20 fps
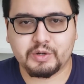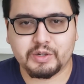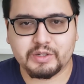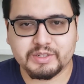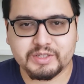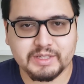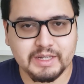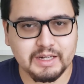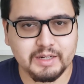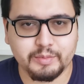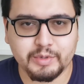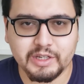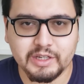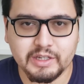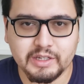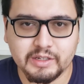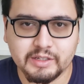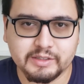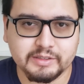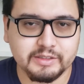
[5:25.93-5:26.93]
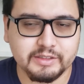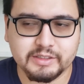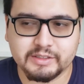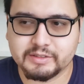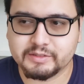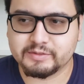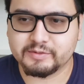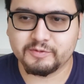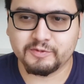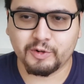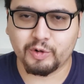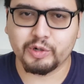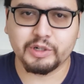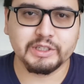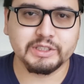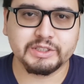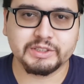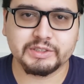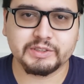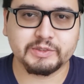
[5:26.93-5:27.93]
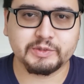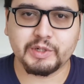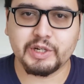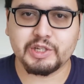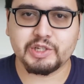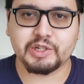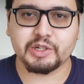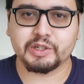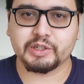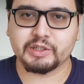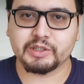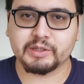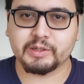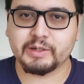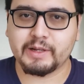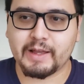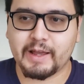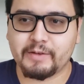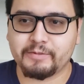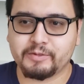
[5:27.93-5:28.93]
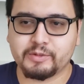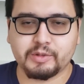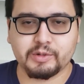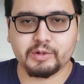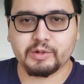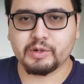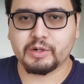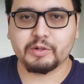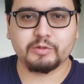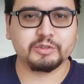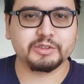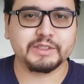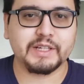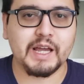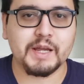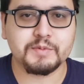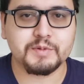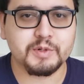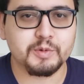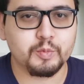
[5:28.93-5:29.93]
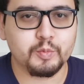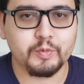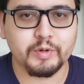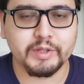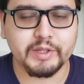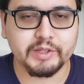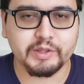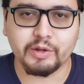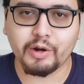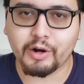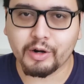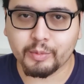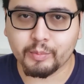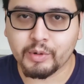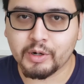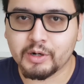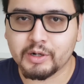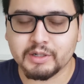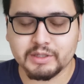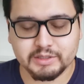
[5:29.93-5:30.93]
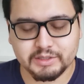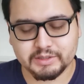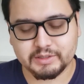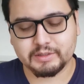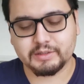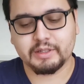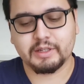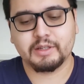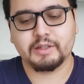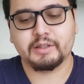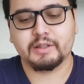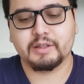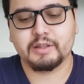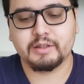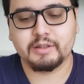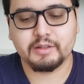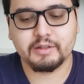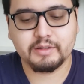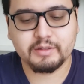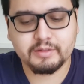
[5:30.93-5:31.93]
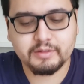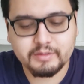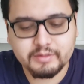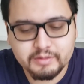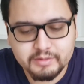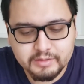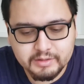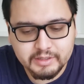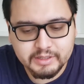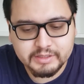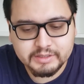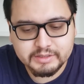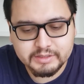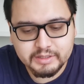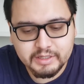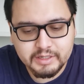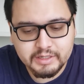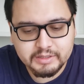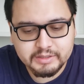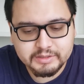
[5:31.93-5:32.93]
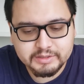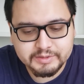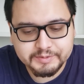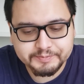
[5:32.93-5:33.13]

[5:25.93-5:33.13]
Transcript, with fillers: Celebi forest creature after it was captured with the dark bonds and and and things.